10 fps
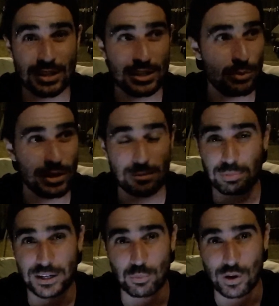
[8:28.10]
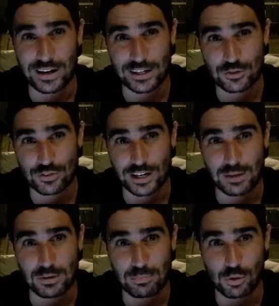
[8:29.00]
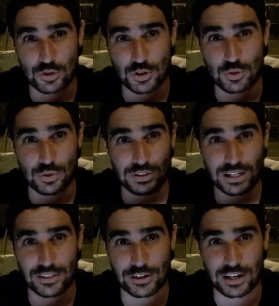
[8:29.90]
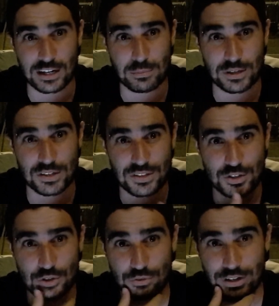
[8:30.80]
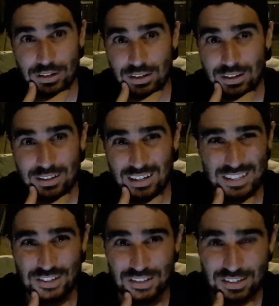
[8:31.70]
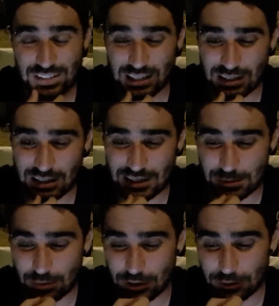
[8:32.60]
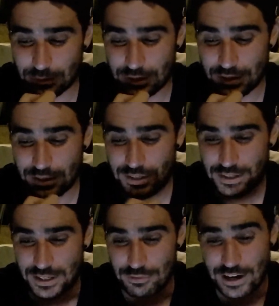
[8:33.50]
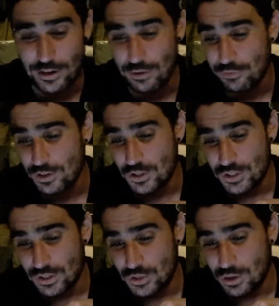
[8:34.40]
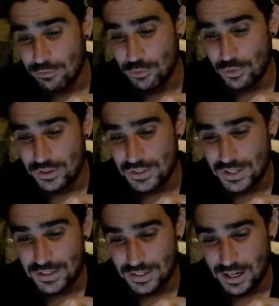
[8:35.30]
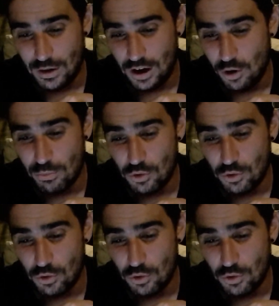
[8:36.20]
that you went and played one extra game in Portugal and the other 90 minutes in Turin. You guys just suck ass, bro. If they don't finish in the top 4 this season, I'll